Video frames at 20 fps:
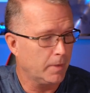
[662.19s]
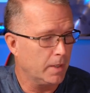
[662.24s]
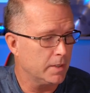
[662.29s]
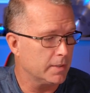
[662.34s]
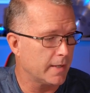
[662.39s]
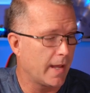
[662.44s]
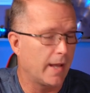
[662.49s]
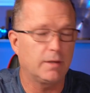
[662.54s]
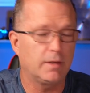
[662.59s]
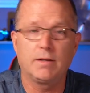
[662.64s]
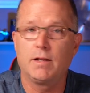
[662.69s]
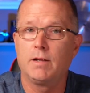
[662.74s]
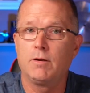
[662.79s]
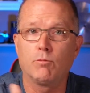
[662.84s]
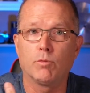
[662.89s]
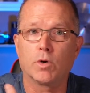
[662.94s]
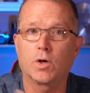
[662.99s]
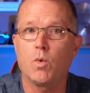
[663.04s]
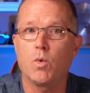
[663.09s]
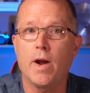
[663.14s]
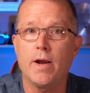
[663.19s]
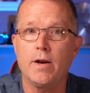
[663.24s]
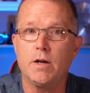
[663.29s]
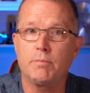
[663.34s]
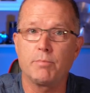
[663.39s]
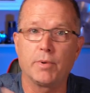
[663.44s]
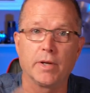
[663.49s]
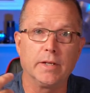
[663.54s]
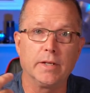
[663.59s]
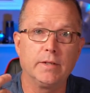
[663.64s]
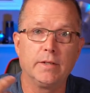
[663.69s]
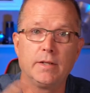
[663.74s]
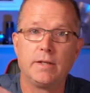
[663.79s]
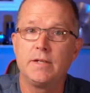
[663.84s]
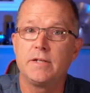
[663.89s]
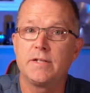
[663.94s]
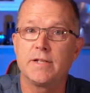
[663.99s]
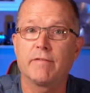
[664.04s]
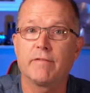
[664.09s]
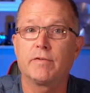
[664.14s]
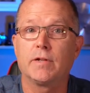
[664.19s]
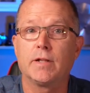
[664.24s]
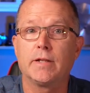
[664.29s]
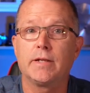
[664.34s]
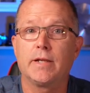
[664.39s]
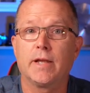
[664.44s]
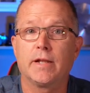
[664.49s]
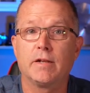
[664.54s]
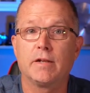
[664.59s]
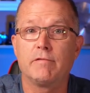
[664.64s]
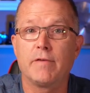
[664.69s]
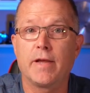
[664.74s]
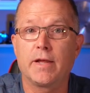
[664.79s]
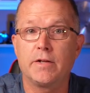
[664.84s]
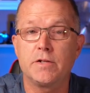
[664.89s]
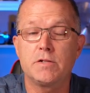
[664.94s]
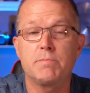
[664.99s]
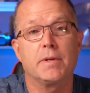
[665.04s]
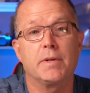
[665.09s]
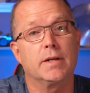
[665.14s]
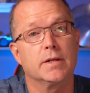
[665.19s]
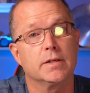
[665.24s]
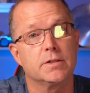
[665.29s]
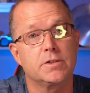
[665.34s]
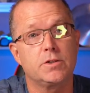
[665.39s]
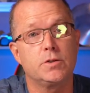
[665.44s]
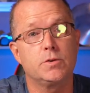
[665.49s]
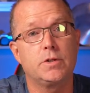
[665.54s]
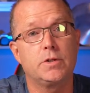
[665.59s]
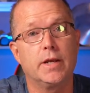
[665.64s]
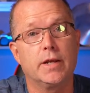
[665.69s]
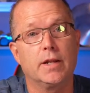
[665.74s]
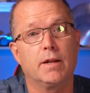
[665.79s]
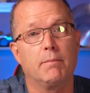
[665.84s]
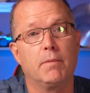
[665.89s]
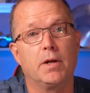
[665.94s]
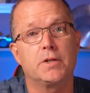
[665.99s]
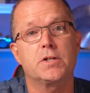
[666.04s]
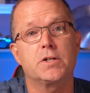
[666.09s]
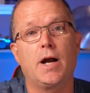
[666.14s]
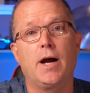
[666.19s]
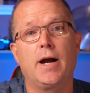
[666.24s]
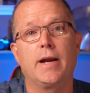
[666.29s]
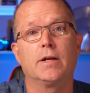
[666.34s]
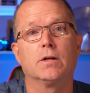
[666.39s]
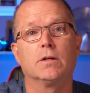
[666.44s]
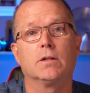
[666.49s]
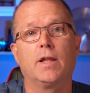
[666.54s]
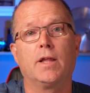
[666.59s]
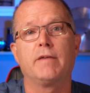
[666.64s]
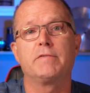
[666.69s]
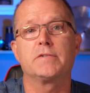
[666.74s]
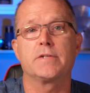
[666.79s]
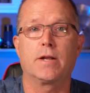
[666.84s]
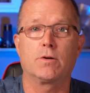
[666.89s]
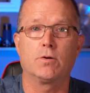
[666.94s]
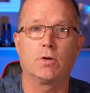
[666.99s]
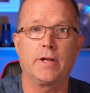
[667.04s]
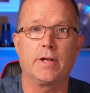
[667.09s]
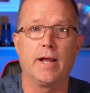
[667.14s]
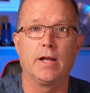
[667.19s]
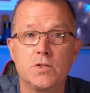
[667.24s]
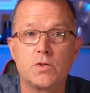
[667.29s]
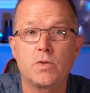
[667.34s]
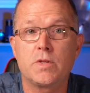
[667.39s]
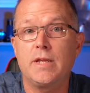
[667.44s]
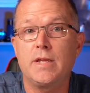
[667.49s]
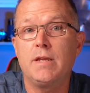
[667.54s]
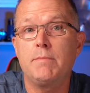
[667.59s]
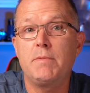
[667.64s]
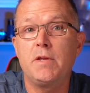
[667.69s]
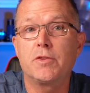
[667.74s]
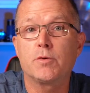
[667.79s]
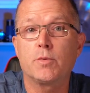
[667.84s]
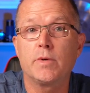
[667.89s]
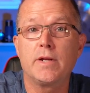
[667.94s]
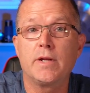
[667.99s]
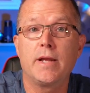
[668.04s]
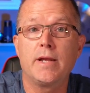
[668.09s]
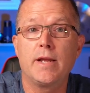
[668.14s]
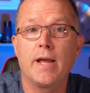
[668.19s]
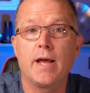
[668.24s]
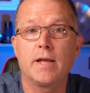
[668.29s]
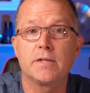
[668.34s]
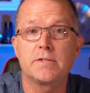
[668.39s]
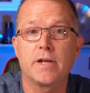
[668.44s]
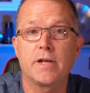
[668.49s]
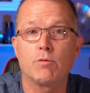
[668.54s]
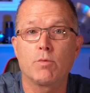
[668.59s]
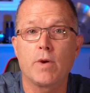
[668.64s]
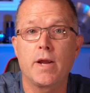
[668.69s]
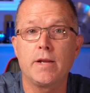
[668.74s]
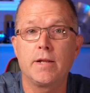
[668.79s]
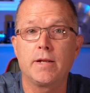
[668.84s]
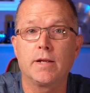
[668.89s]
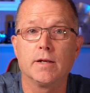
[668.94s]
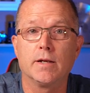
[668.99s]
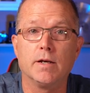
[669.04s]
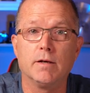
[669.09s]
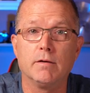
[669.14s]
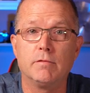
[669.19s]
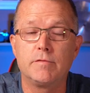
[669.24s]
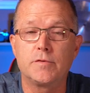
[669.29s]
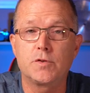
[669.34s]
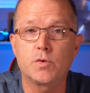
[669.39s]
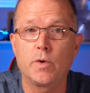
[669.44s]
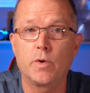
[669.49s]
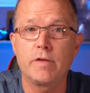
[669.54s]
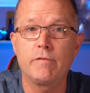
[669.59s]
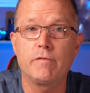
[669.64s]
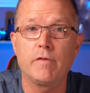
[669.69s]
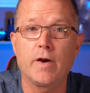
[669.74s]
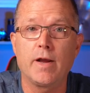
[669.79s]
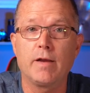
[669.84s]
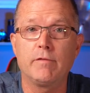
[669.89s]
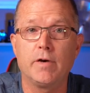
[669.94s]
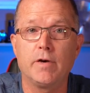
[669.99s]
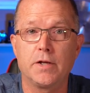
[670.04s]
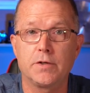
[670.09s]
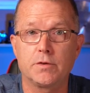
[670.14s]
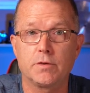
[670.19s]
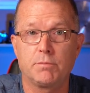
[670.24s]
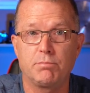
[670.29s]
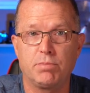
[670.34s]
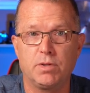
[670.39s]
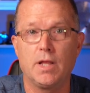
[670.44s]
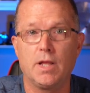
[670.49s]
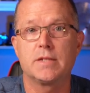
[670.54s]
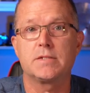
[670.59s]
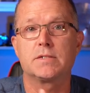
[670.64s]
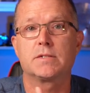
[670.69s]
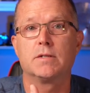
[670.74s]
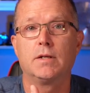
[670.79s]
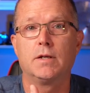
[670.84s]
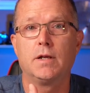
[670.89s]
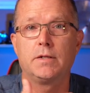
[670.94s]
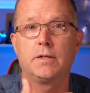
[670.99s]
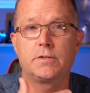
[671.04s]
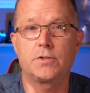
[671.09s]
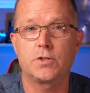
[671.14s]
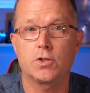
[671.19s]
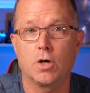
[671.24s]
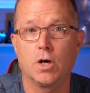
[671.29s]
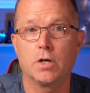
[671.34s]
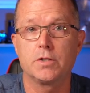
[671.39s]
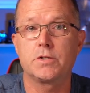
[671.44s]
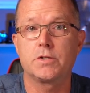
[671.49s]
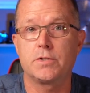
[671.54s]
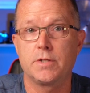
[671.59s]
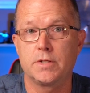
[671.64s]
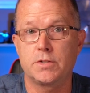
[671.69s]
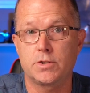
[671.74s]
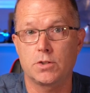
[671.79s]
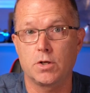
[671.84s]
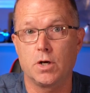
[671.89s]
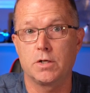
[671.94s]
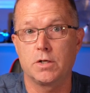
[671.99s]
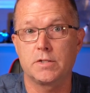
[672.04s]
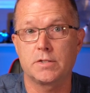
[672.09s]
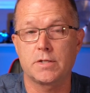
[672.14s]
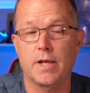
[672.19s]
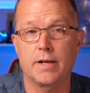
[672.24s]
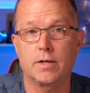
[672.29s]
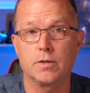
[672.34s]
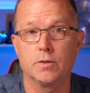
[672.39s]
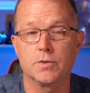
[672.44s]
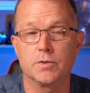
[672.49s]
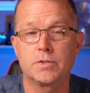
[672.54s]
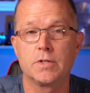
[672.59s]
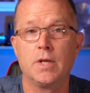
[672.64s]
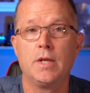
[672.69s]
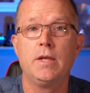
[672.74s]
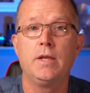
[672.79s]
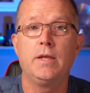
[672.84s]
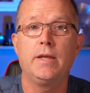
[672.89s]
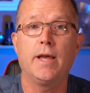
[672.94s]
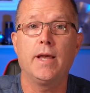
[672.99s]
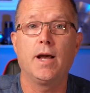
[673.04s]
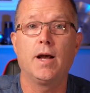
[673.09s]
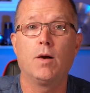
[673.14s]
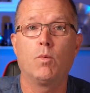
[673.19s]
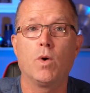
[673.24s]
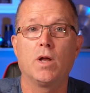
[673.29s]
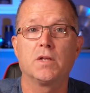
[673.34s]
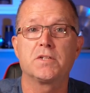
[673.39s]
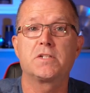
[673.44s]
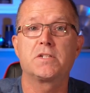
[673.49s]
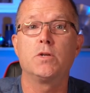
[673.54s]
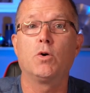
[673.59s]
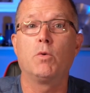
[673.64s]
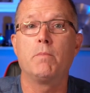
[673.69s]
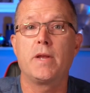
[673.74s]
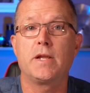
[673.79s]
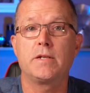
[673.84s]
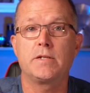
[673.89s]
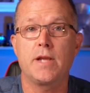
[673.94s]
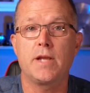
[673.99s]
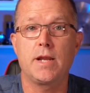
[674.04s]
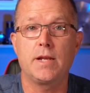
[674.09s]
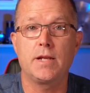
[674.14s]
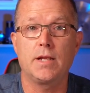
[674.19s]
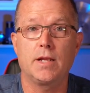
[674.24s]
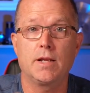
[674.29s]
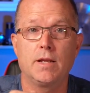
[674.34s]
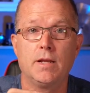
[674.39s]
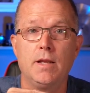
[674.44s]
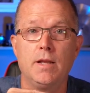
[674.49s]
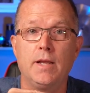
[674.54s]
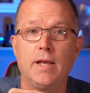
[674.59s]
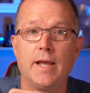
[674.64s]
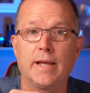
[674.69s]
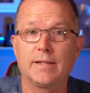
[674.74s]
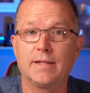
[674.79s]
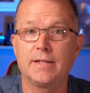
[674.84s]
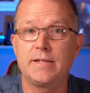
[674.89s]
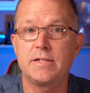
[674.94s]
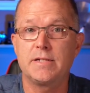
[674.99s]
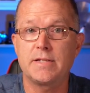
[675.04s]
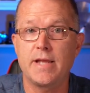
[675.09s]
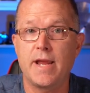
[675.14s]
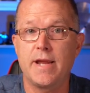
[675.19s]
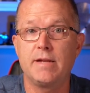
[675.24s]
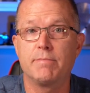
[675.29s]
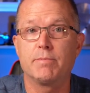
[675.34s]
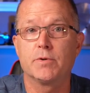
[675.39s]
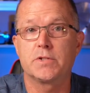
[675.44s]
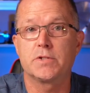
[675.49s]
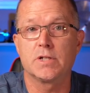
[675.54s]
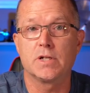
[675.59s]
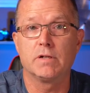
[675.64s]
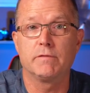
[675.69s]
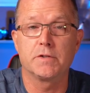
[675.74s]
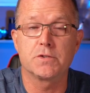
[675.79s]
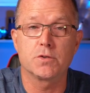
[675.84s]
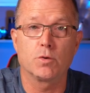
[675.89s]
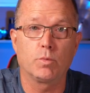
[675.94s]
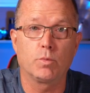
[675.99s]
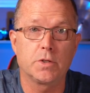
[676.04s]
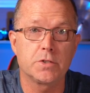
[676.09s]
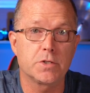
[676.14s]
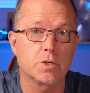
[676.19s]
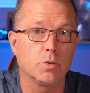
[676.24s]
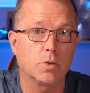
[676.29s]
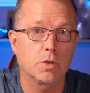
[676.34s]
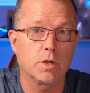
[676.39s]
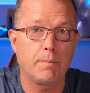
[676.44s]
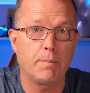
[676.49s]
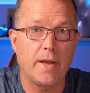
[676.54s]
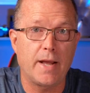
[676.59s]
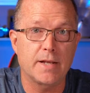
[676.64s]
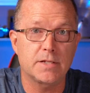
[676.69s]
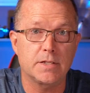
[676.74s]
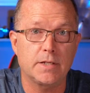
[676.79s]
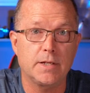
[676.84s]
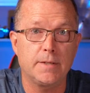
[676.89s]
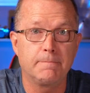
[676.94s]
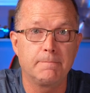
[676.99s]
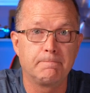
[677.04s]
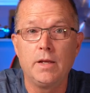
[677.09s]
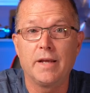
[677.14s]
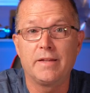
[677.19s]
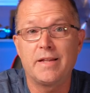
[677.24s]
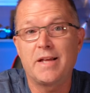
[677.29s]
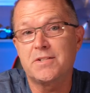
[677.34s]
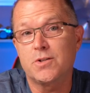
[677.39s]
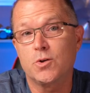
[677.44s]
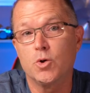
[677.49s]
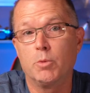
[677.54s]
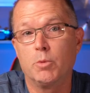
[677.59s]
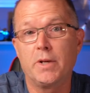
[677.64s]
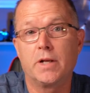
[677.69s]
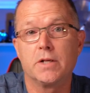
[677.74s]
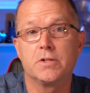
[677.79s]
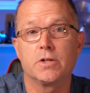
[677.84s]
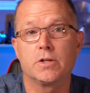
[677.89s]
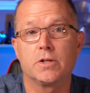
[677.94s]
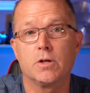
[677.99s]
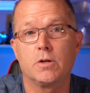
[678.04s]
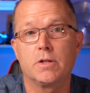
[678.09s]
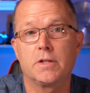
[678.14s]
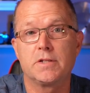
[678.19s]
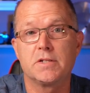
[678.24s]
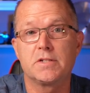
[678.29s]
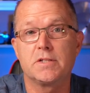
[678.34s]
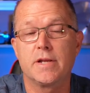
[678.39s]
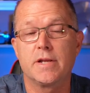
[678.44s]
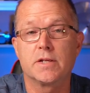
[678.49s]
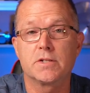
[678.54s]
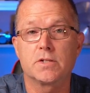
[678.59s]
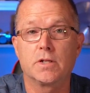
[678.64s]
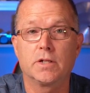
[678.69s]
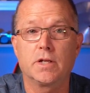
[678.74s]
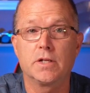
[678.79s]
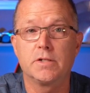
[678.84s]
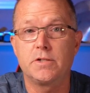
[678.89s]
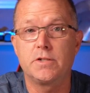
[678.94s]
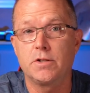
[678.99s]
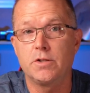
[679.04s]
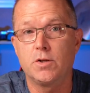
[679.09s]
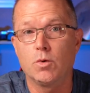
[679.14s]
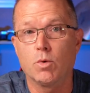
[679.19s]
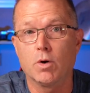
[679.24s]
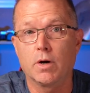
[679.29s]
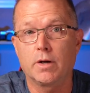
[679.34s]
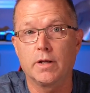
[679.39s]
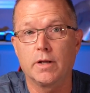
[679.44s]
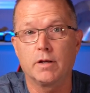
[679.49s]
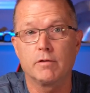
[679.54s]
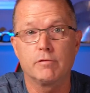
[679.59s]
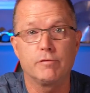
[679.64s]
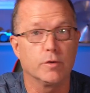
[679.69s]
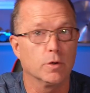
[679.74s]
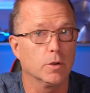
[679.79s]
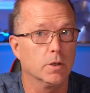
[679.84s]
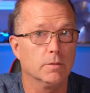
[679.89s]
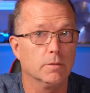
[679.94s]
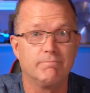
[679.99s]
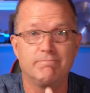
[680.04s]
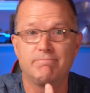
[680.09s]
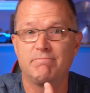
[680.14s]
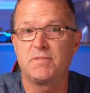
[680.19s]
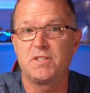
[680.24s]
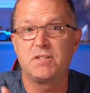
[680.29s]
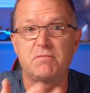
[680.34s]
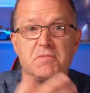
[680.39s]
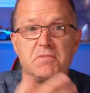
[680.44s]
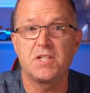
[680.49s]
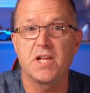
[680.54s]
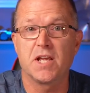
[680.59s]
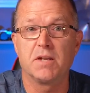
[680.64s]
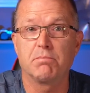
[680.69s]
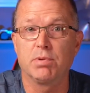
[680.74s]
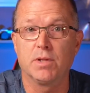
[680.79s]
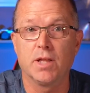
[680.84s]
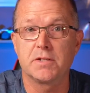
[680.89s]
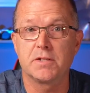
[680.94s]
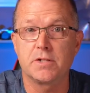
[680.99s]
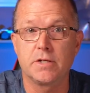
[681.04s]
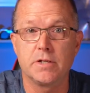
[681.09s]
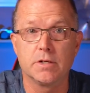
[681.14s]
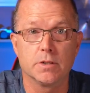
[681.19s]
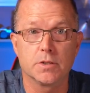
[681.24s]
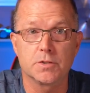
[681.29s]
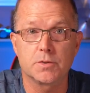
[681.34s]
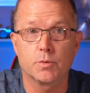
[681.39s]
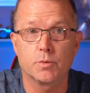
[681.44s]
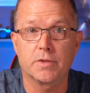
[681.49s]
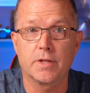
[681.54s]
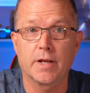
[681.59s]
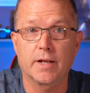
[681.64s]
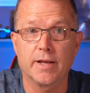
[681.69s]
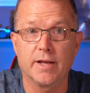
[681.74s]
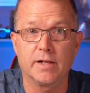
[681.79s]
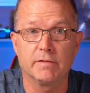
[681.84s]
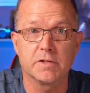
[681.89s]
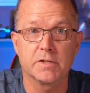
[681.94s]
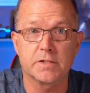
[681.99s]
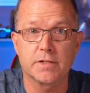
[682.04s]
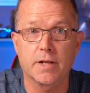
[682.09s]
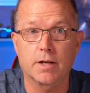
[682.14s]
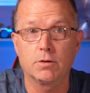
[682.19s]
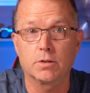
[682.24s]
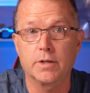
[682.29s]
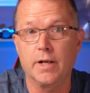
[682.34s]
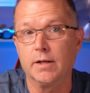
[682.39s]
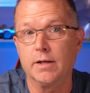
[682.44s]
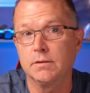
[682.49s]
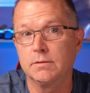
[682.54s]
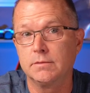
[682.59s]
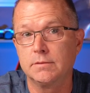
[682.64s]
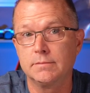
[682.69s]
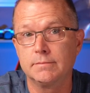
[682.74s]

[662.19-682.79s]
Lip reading: Not required, but definitely an advantage because you'd get a much higher life cycle count. So the EB3A has a rating of 2,500 plus charge-discharge cycles while still maintaining at least 80% of its original capacity. And that's cool because you know that this thing is going to continue working for 10 plus years with that kind of a cycle count.